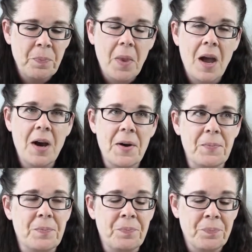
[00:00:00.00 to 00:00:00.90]

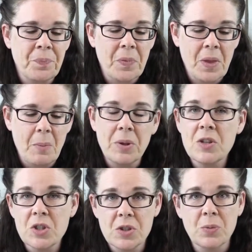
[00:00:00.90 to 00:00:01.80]
But
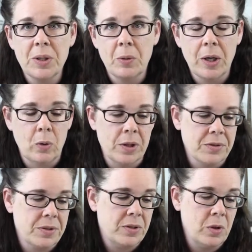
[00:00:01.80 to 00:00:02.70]
they're just really great
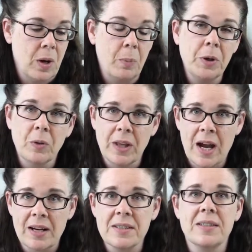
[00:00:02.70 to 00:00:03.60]
oils to help you
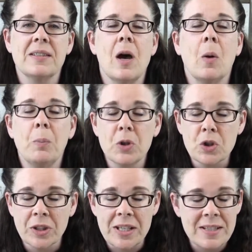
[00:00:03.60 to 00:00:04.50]
relax, help put
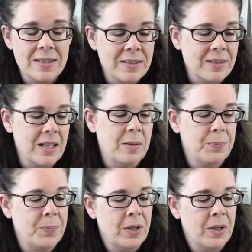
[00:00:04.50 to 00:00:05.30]
your kids asleep,